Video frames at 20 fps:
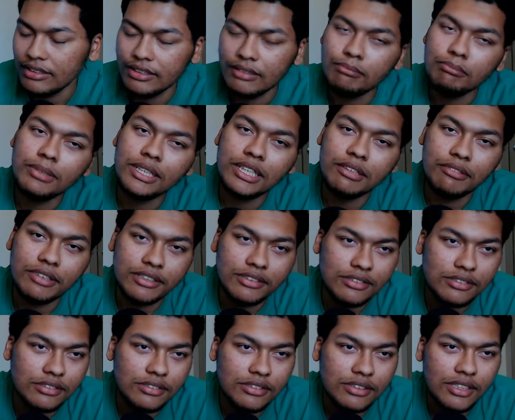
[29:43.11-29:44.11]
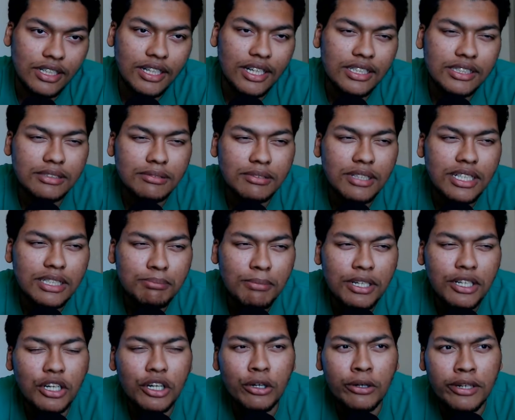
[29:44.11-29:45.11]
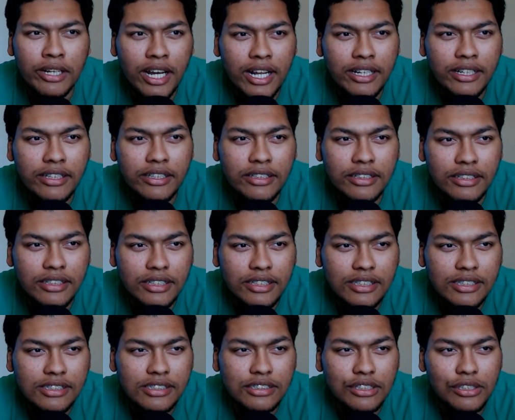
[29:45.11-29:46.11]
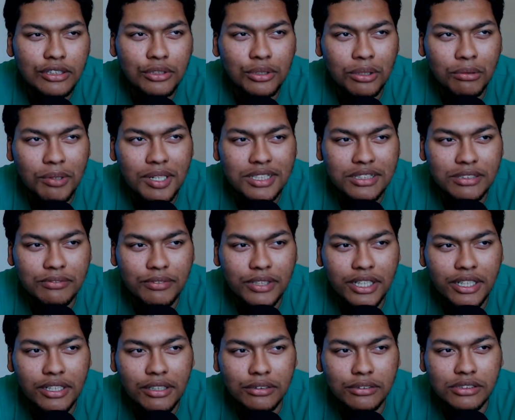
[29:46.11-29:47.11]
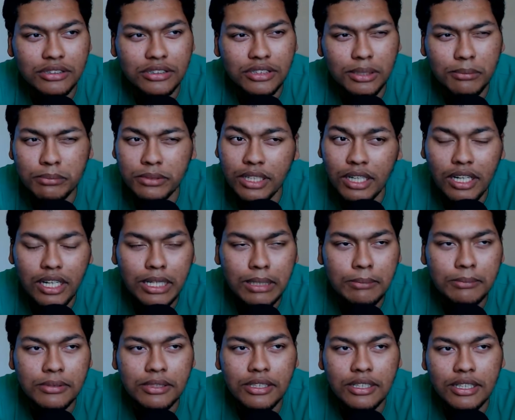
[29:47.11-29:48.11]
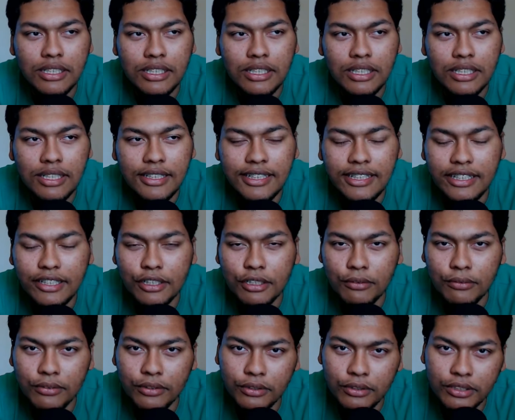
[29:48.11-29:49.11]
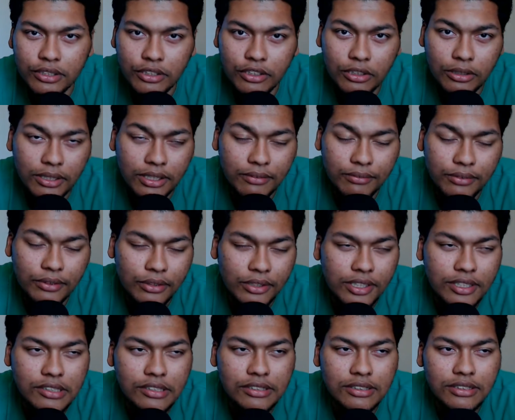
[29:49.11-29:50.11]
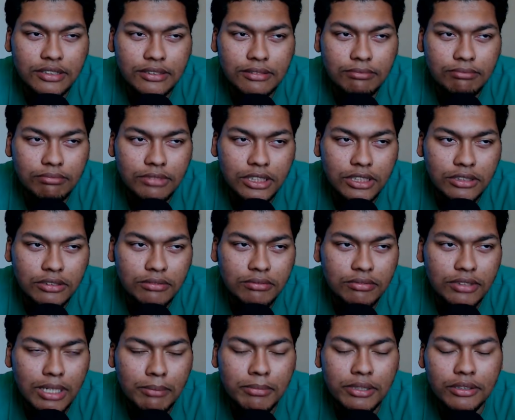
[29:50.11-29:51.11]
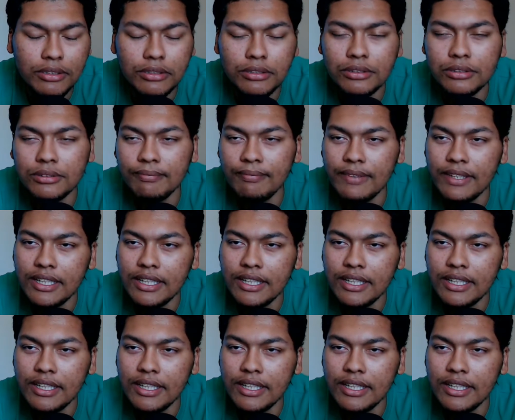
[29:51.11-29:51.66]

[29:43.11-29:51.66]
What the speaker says: But anyways, yeah, that's my current idea to start doing wrestling videos sometime in the near future. Oh, if you're interested, that'd be cool.